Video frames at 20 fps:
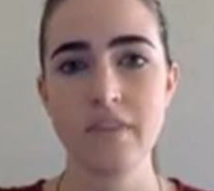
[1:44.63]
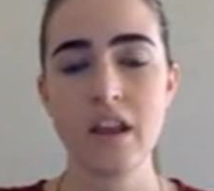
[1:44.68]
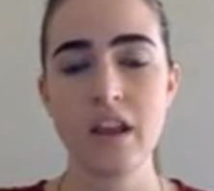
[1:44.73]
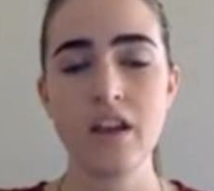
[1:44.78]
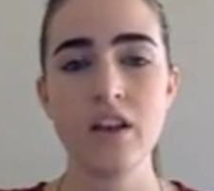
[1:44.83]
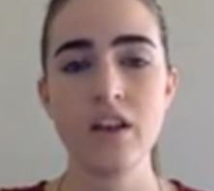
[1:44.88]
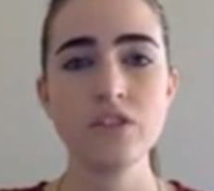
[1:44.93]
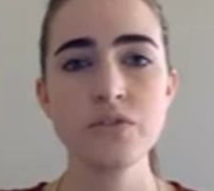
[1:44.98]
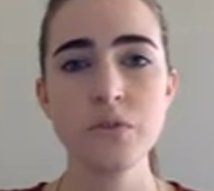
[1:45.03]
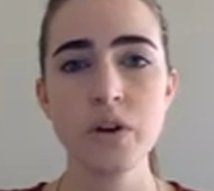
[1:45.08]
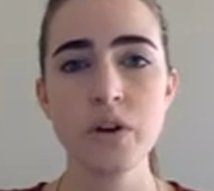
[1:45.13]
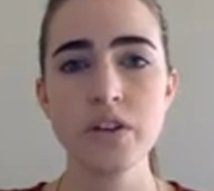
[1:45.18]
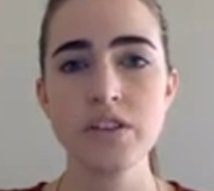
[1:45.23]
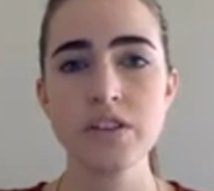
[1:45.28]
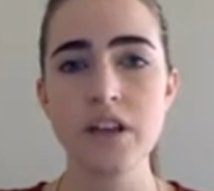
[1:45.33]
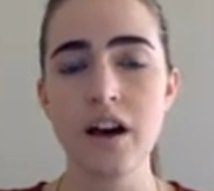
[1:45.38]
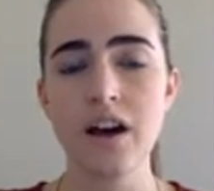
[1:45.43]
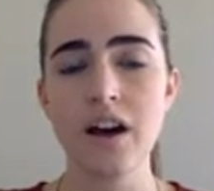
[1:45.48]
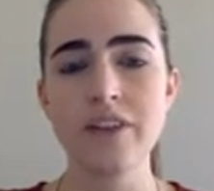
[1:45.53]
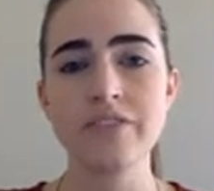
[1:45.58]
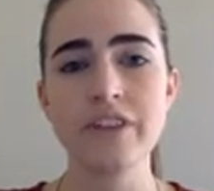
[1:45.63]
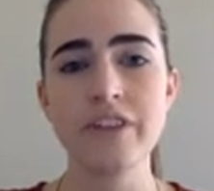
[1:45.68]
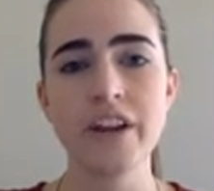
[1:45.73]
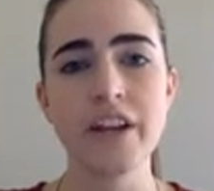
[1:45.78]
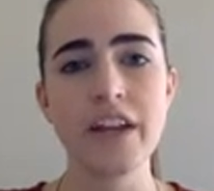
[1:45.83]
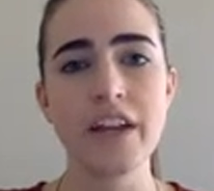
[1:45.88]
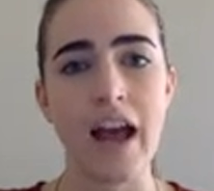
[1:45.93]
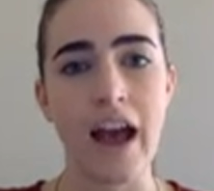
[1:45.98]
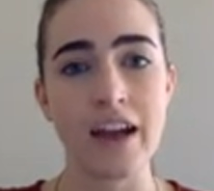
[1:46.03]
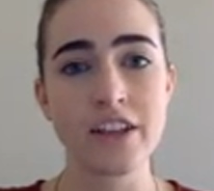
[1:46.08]
Those words aren't
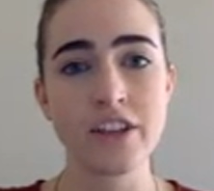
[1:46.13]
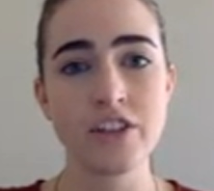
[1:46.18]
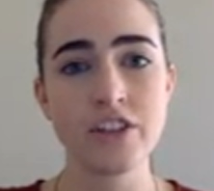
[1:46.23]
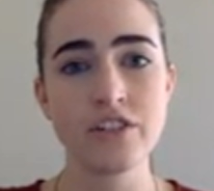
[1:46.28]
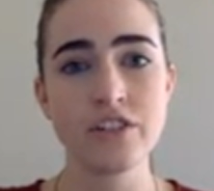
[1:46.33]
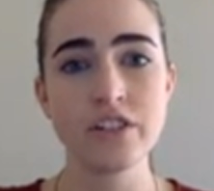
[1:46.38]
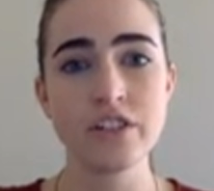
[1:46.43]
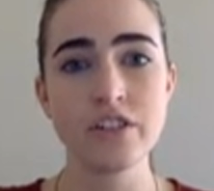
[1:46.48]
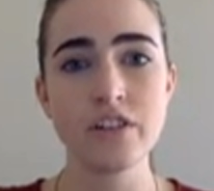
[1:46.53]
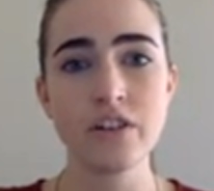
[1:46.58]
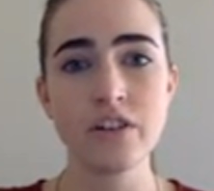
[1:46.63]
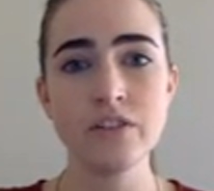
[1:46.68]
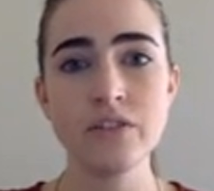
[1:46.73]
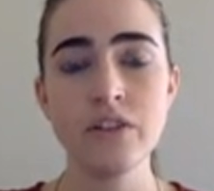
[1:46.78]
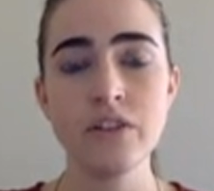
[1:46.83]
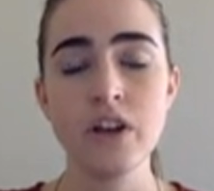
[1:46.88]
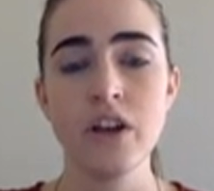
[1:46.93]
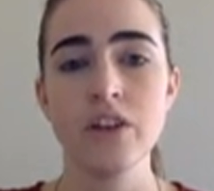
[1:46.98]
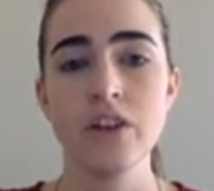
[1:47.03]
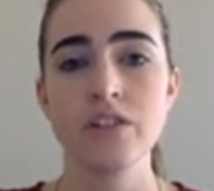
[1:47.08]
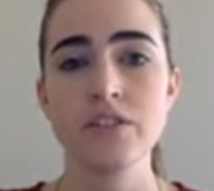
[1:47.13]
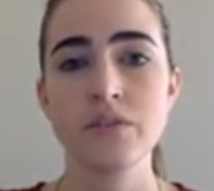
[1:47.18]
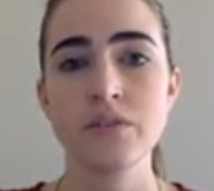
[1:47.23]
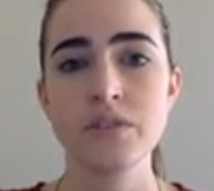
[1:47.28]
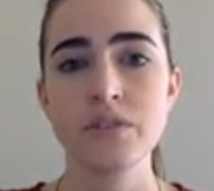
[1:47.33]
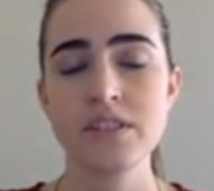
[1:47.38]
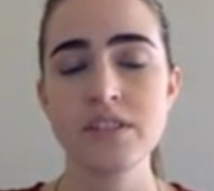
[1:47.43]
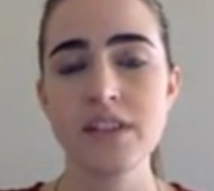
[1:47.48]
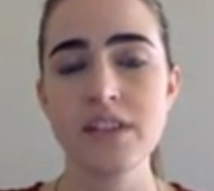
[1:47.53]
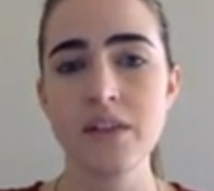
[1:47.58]
very accurate though, so
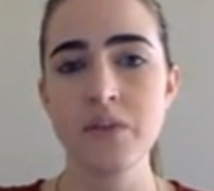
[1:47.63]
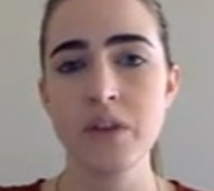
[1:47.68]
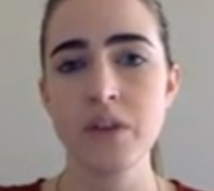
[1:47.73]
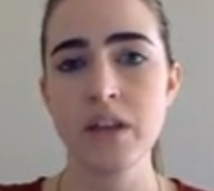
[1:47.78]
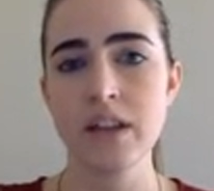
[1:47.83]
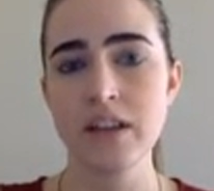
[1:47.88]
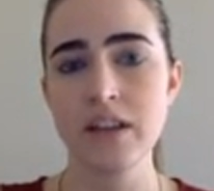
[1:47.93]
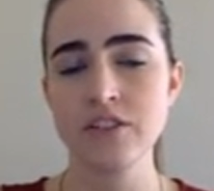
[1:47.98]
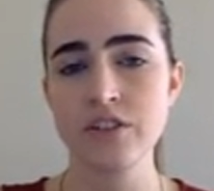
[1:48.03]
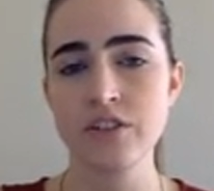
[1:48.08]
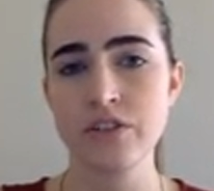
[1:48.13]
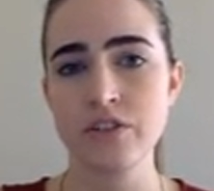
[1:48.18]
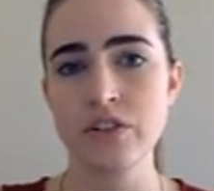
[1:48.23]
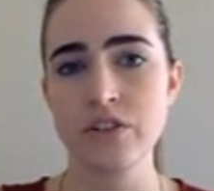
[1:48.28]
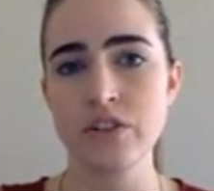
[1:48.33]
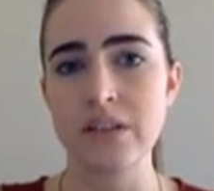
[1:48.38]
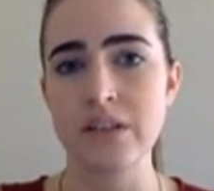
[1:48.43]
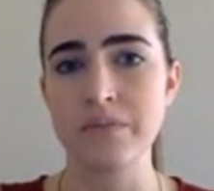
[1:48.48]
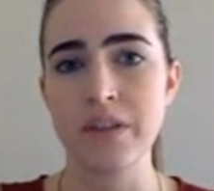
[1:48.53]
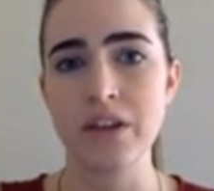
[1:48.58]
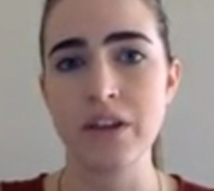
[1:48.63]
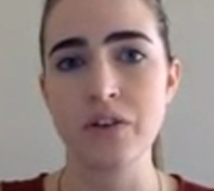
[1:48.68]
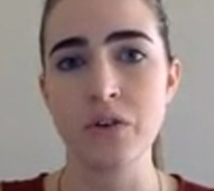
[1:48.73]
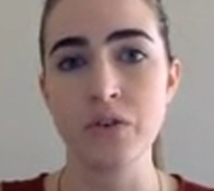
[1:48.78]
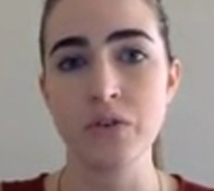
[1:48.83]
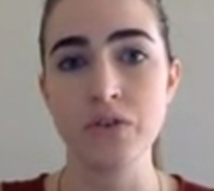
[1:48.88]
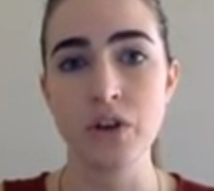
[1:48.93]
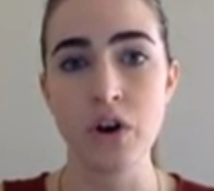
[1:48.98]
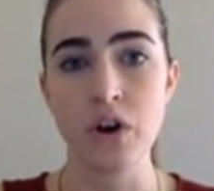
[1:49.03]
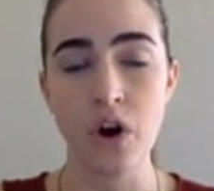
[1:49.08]
instead we're going to introduce something
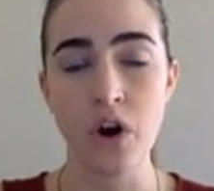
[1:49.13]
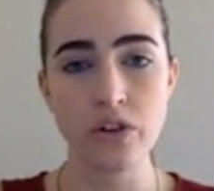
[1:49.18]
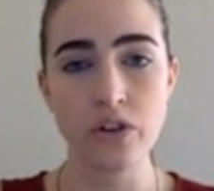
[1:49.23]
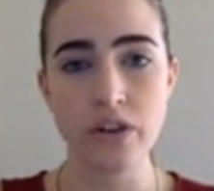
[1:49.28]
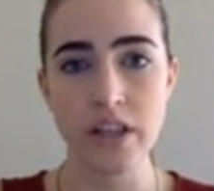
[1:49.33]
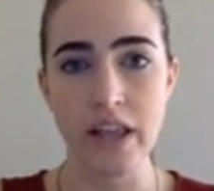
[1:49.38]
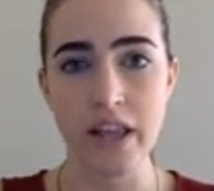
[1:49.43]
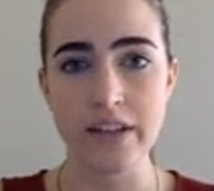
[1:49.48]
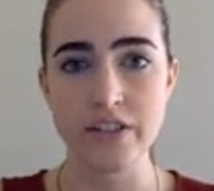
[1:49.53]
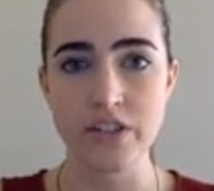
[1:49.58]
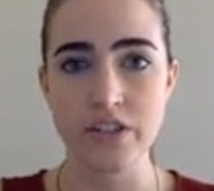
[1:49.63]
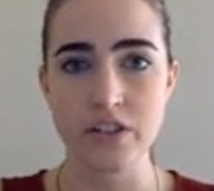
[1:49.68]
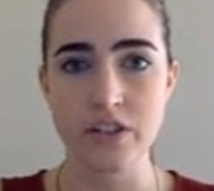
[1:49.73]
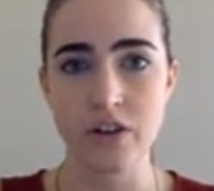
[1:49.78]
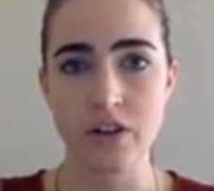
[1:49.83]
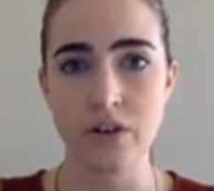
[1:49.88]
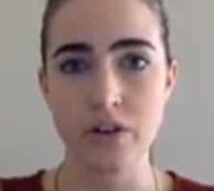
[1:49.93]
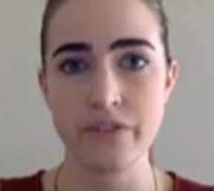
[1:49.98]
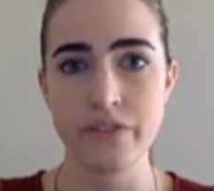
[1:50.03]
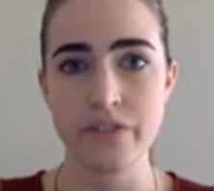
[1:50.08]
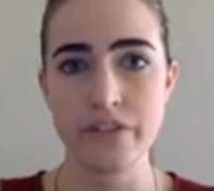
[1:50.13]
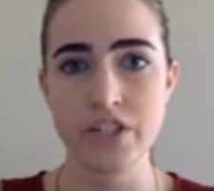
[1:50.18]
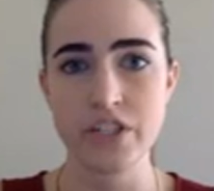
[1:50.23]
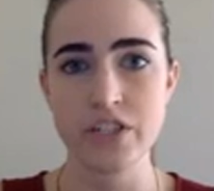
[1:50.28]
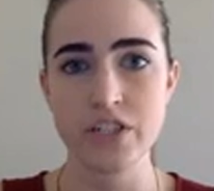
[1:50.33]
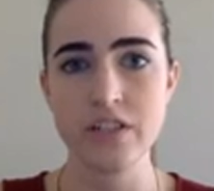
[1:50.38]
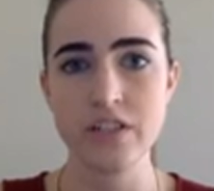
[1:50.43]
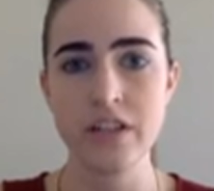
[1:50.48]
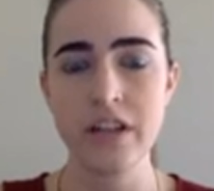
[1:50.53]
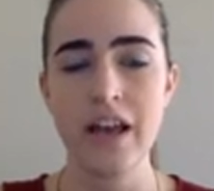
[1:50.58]
called the correlation
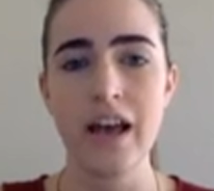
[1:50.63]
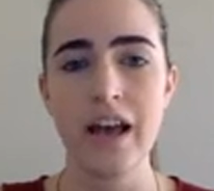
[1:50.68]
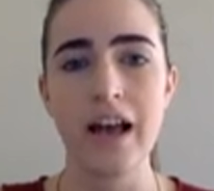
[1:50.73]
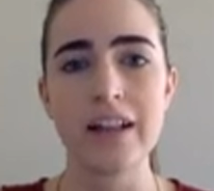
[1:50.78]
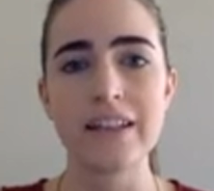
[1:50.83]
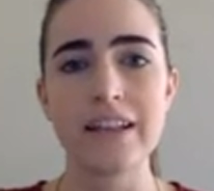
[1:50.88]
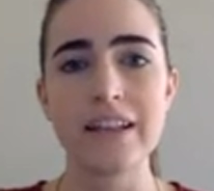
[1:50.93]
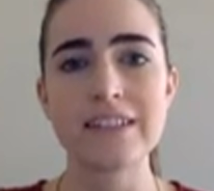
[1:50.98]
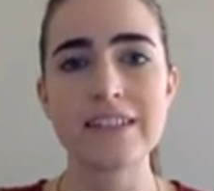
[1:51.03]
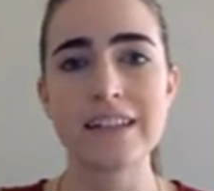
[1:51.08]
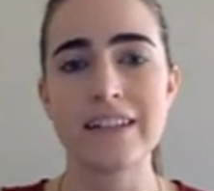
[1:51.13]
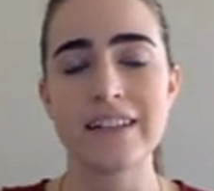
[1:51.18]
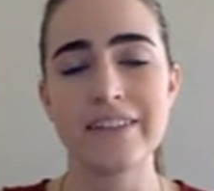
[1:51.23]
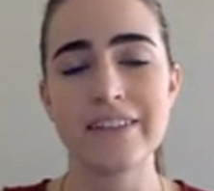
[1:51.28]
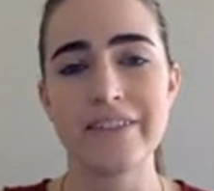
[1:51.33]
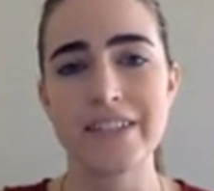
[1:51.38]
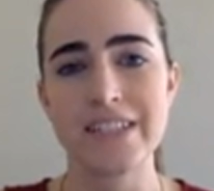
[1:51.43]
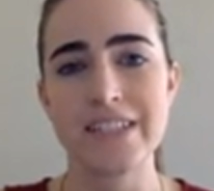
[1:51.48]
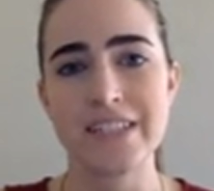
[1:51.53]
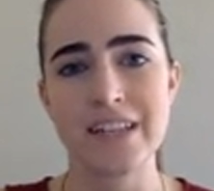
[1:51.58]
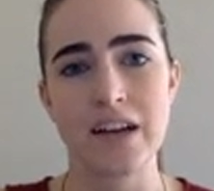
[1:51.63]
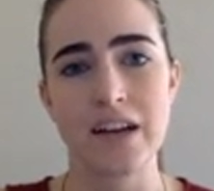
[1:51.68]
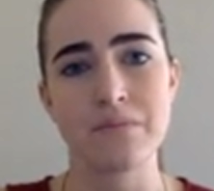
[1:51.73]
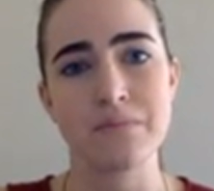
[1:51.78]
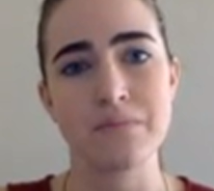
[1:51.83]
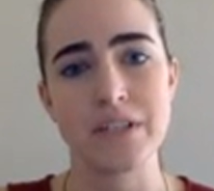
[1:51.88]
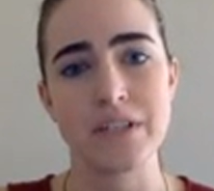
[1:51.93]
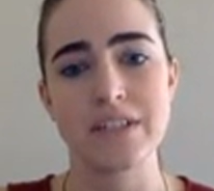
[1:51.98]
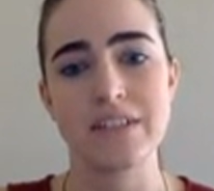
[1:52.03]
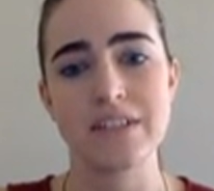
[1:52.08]
coefficient, and that's going to give us
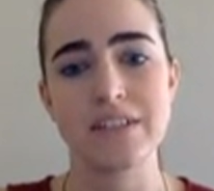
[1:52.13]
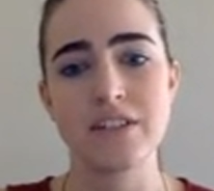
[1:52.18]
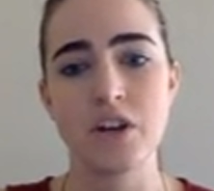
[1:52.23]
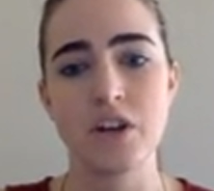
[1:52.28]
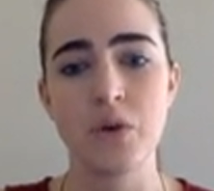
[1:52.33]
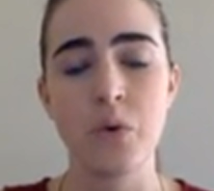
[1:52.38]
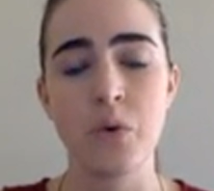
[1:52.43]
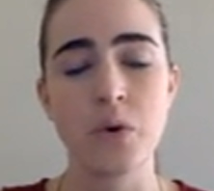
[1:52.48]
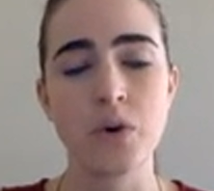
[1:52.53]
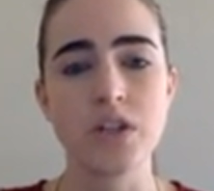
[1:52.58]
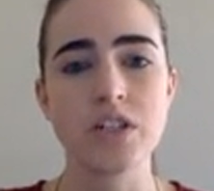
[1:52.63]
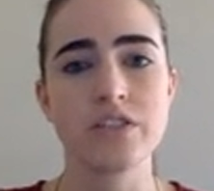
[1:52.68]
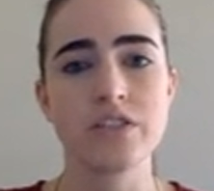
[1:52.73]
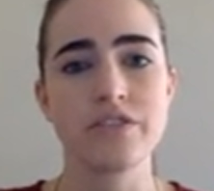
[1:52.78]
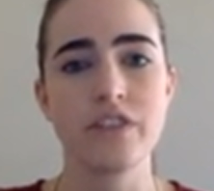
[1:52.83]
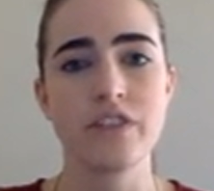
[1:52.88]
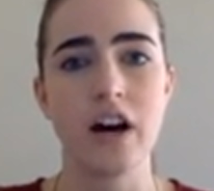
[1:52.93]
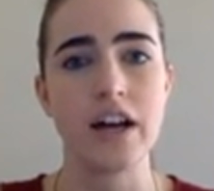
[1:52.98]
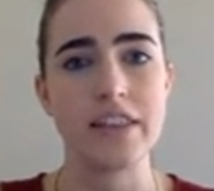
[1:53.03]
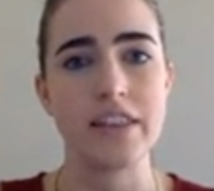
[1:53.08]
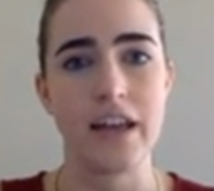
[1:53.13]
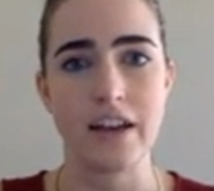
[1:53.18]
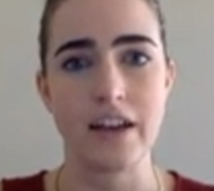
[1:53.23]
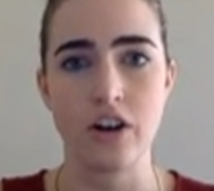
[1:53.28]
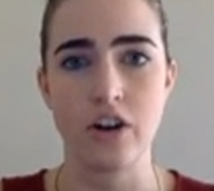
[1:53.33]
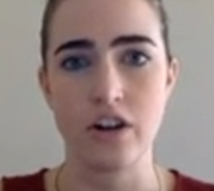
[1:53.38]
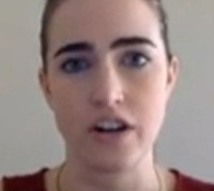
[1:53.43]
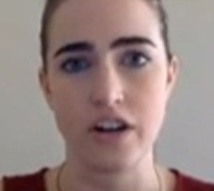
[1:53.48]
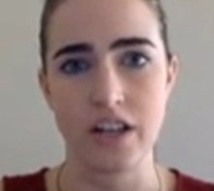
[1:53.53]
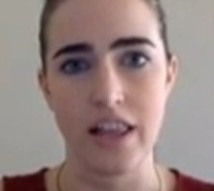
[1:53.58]
numbers to quantify that
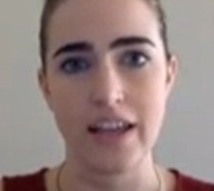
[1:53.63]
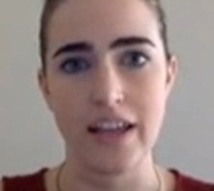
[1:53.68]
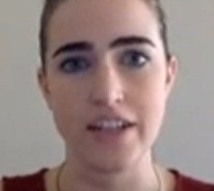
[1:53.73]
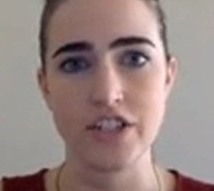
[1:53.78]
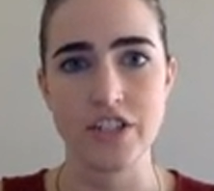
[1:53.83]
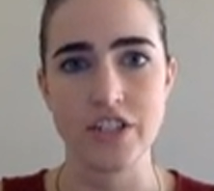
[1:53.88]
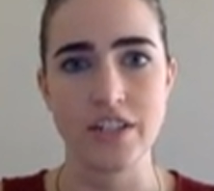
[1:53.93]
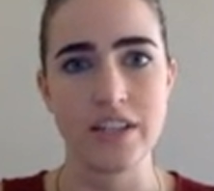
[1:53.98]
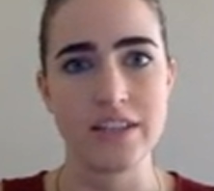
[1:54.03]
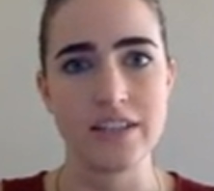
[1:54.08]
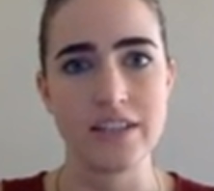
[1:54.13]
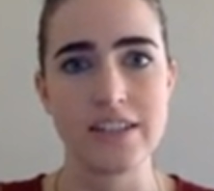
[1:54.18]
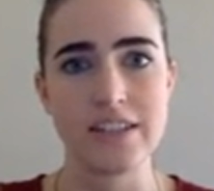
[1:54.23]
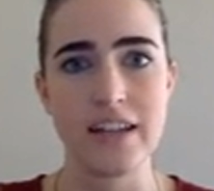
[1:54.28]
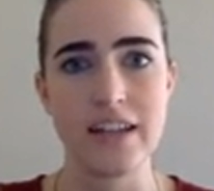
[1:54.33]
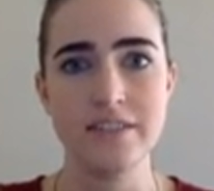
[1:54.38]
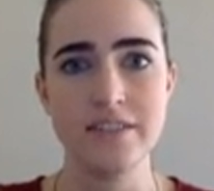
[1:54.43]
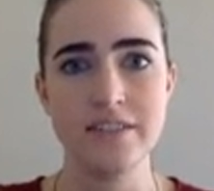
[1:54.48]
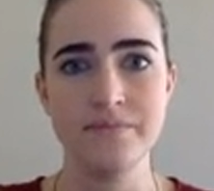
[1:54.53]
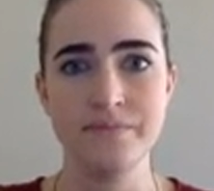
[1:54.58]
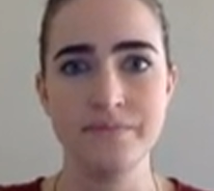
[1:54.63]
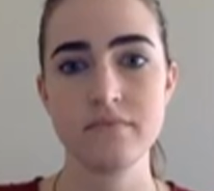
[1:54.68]
correlation instead.